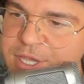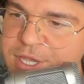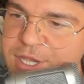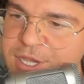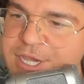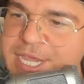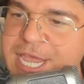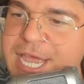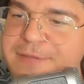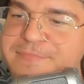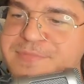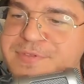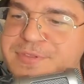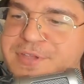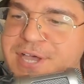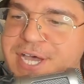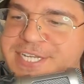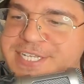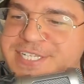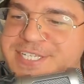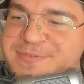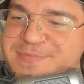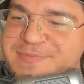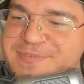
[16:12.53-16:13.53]
Captain
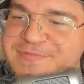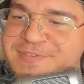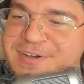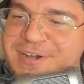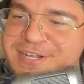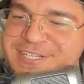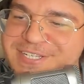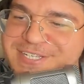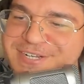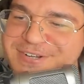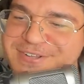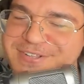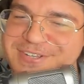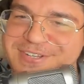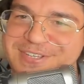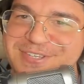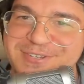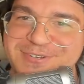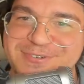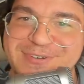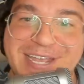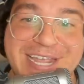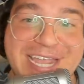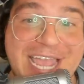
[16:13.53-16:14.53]
Dust, to be first, nearly
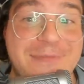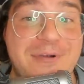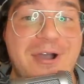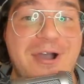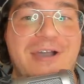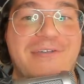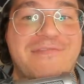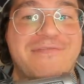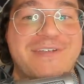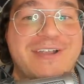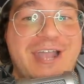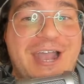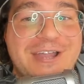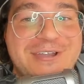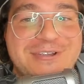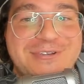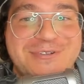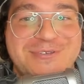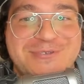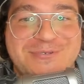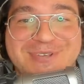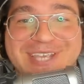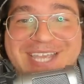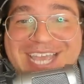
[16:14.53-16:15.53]
2 a.m. Oh, I forgot you're
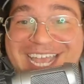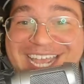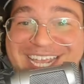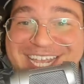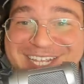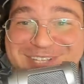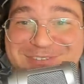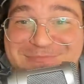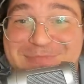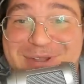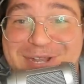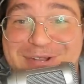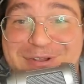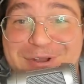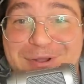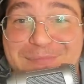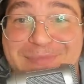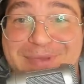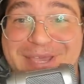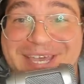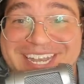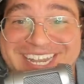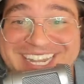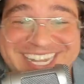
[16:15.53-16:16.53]
UK. You better go to
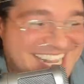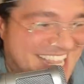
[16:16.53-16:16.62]
bed.